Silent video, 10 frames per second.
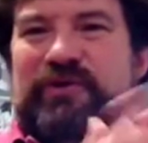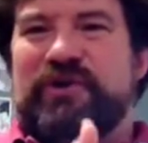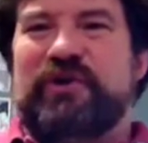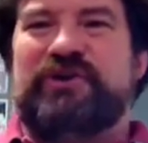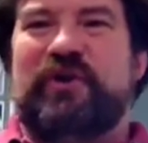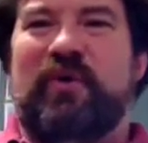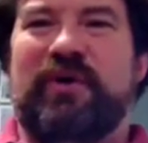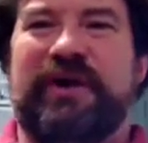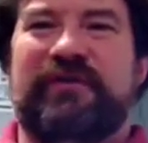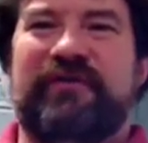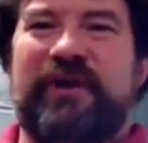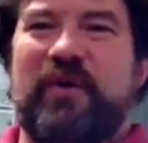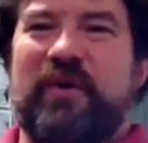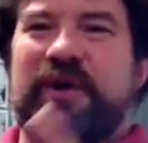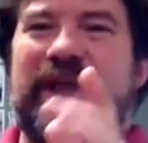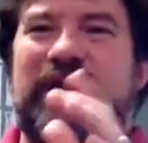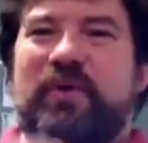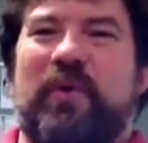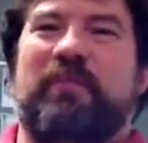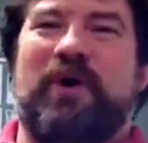Church in Oregon City, Oregon,
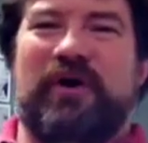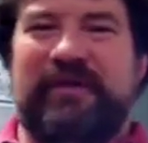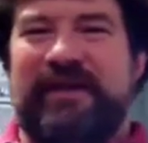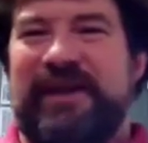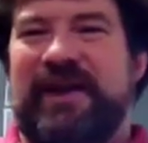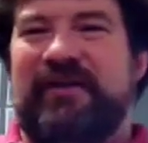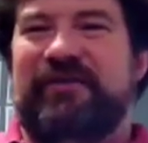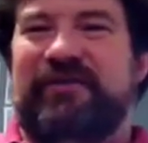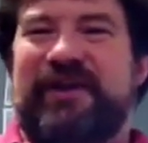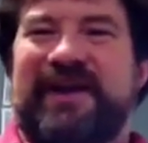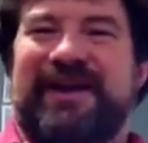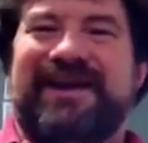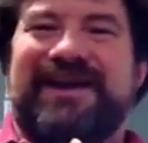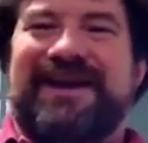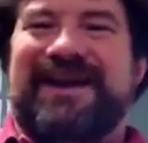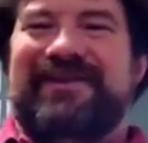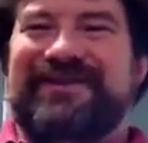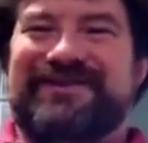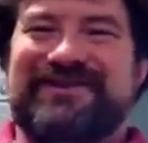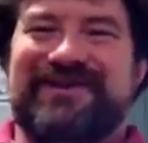and we're part of the ELCA. And
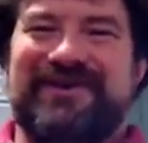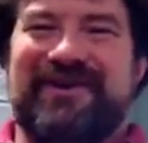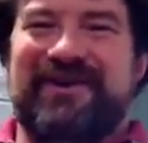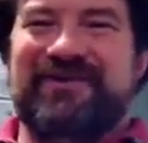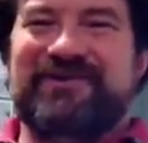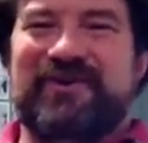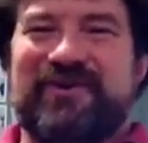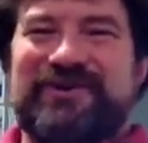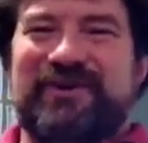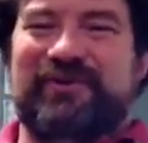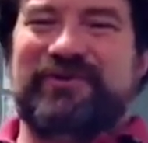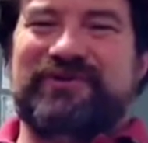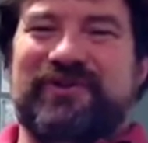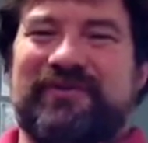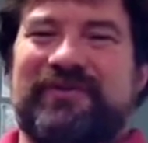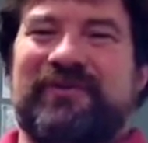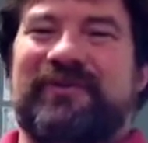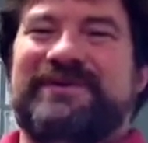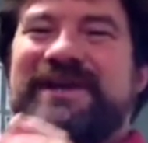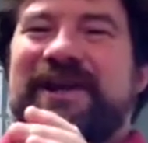this is the Dollar Store Children's Sermons, where
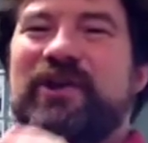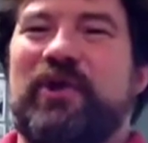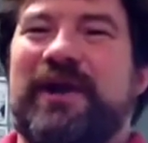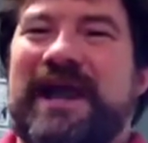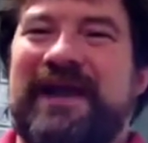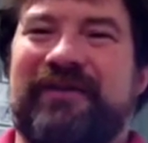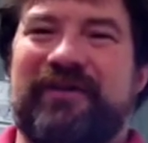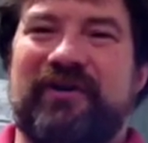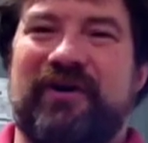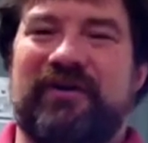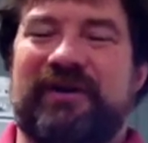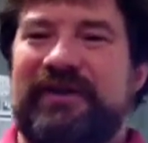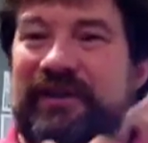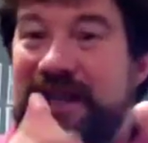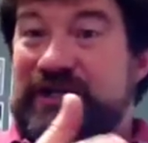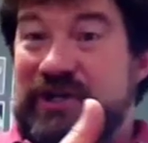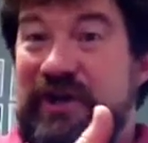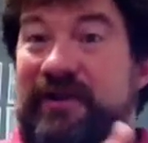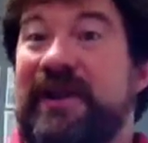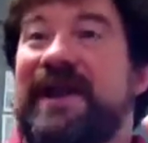we take a look at the dollar at the
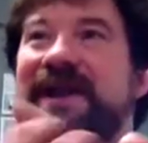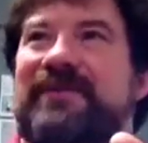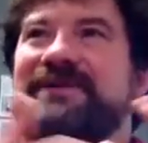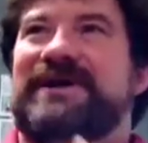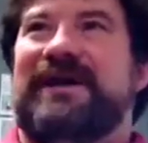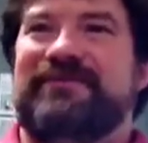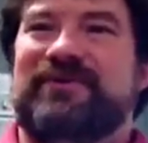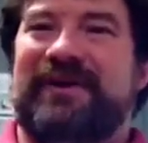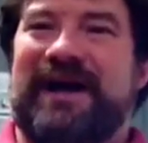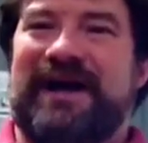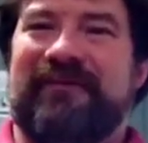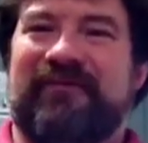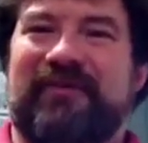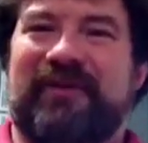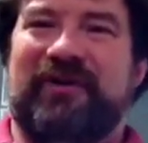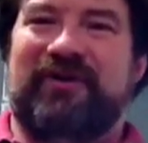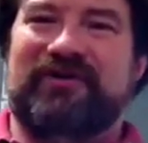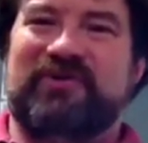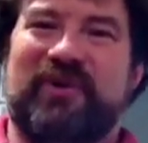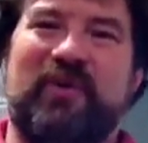lectionary. We tie them to an item from the dollar
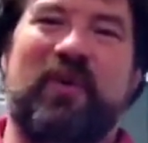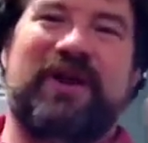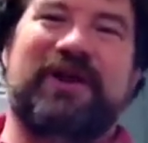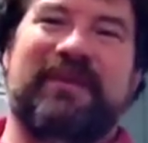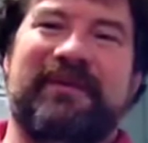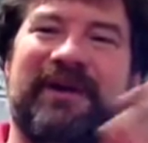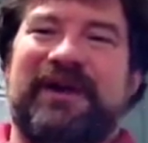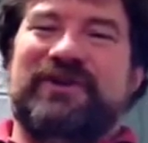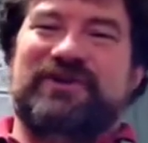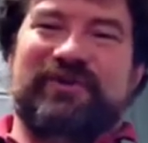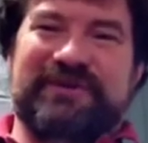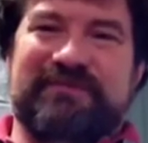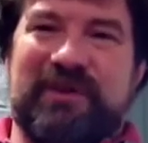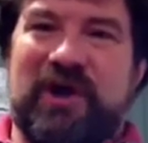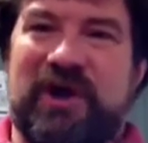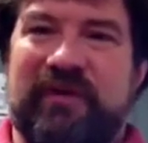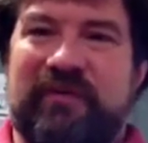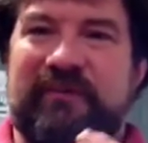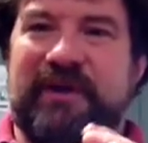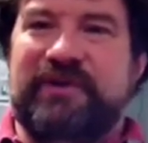store. And welcome to this blog.
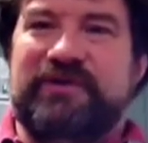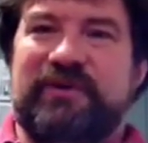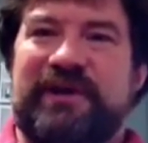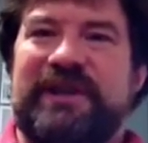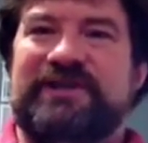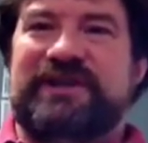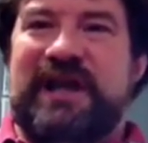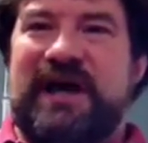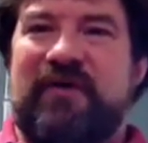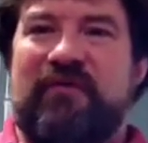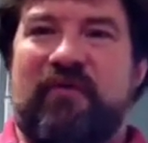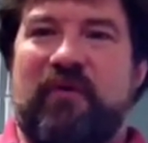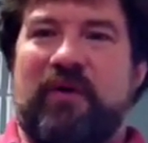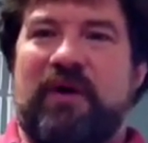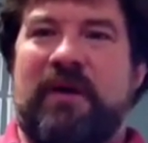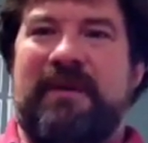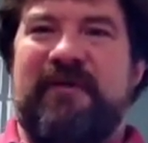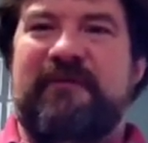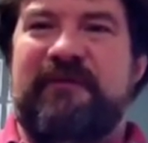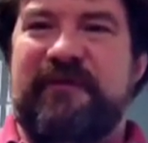We've been doing this now for
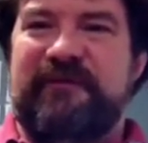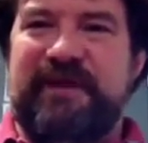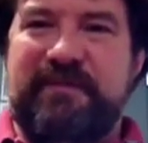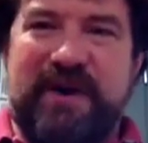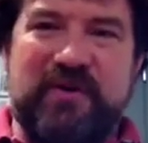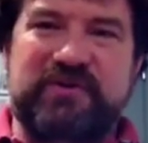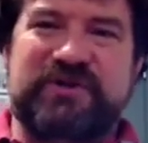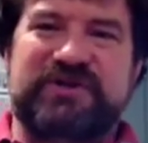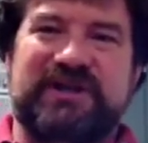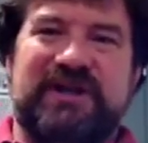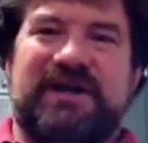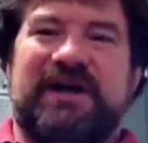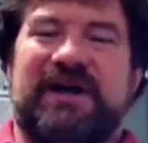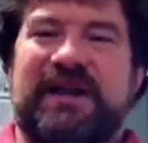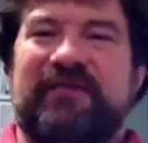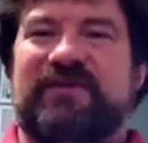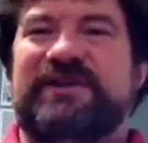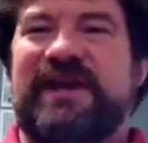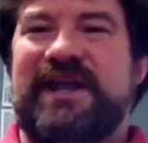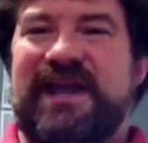about 50 posts uh, give or
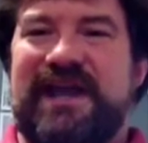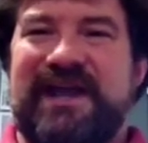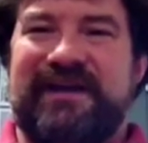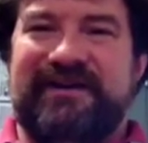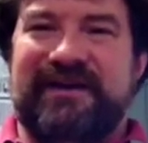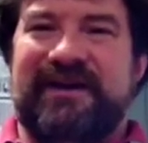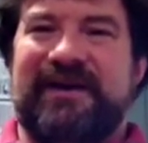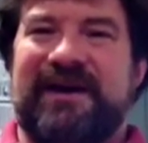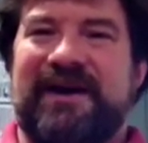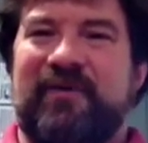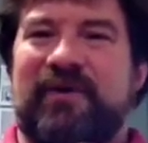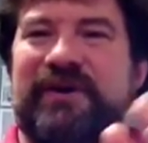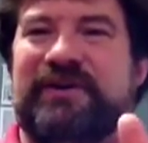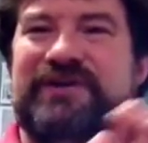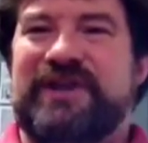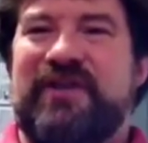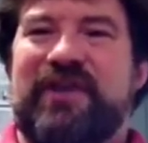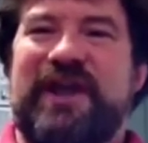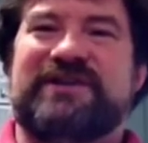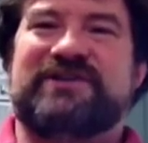take. And uh, I wanted to say
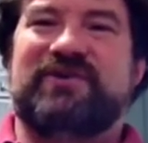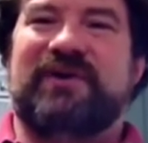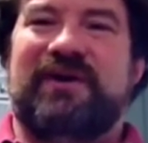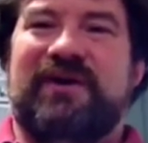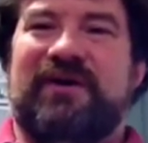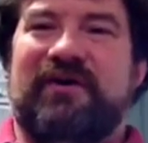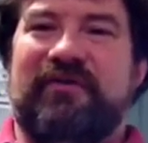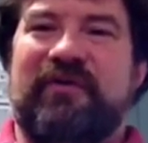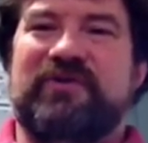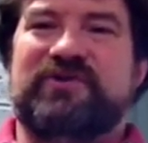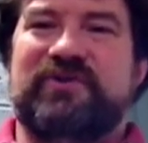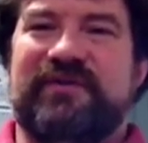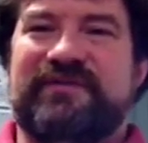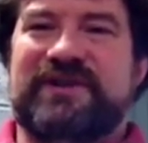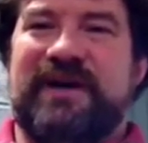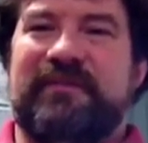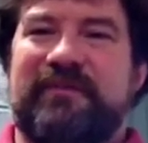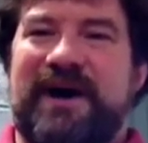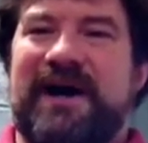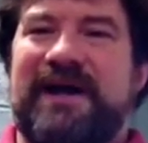thanks to all the folks who have stopped
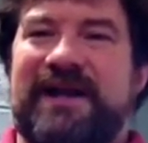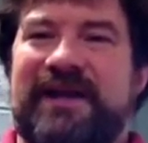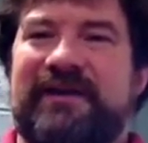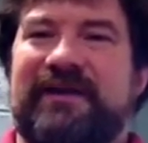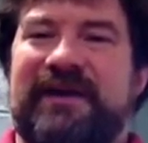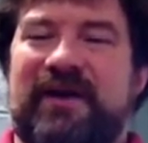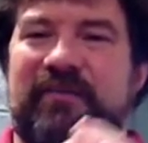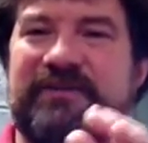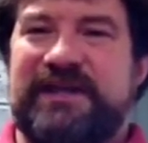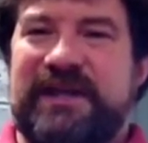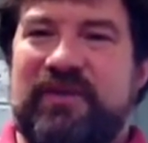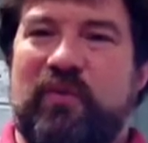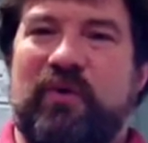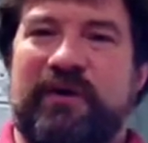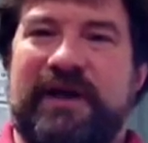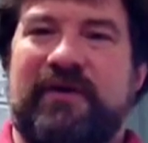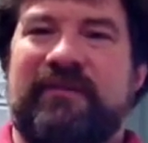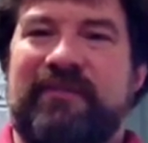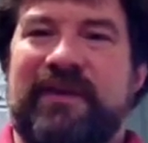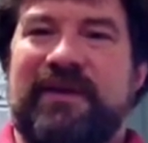by and uh, helped get the word out.
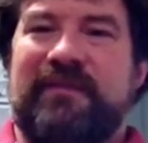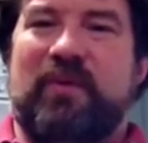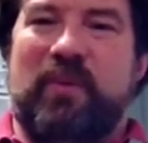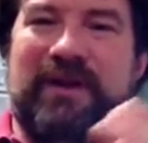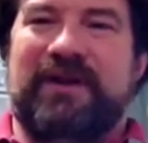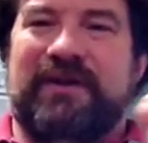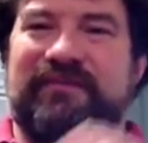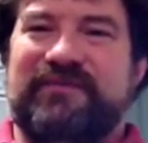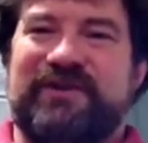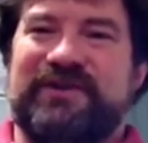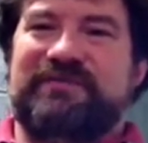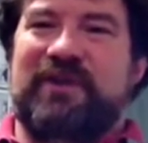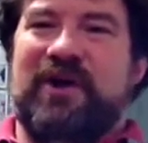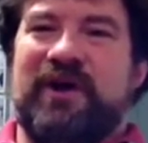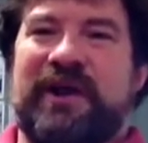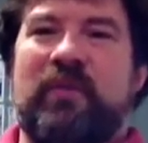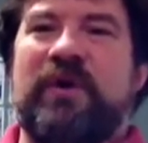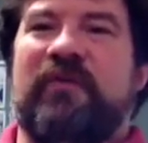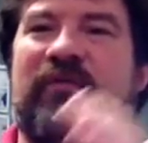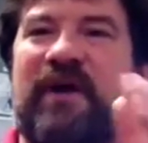But welcome to this blog. And
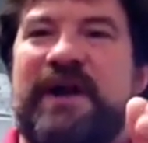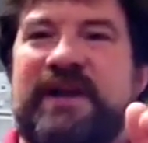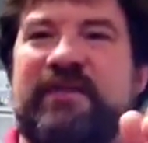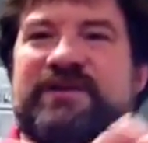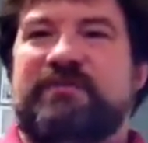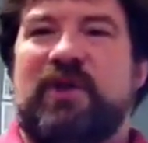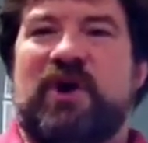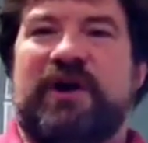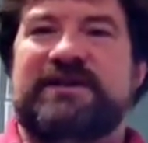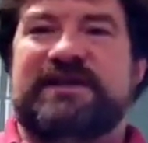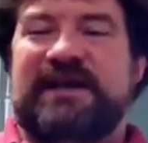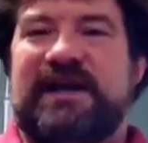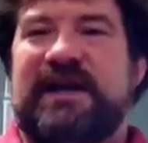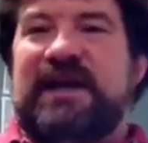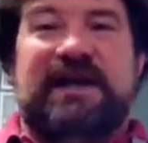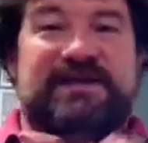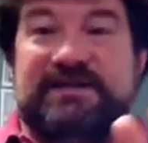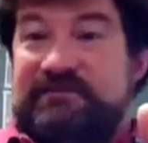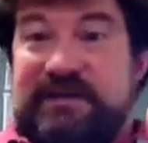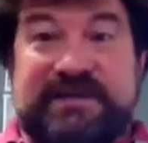what you'll find in this blog is that I,
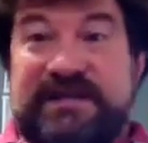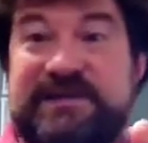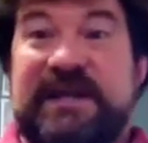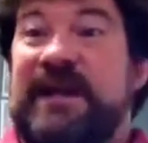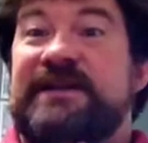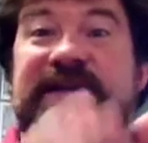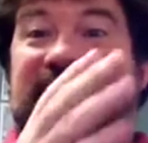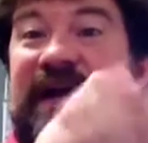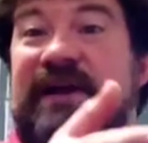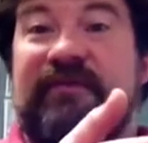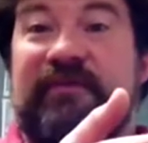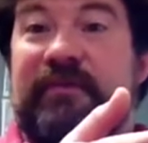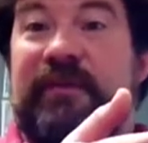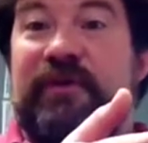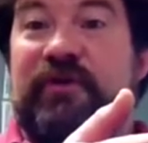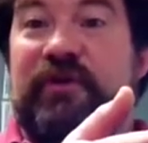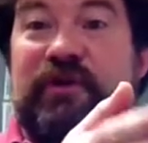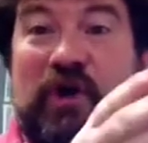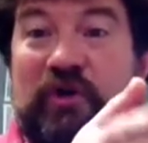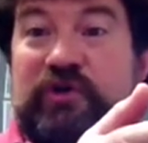as as I say, I take an item from the
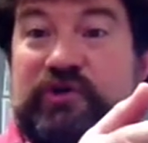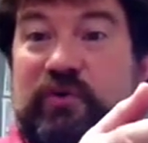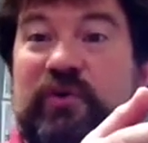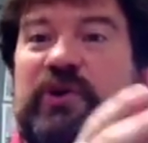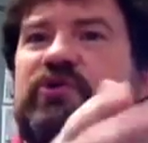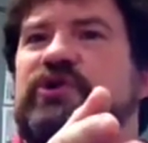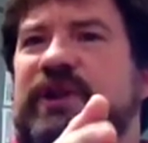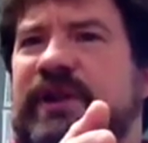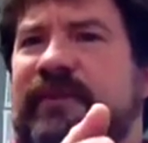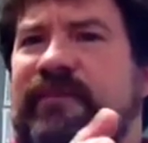dollar store. Usually,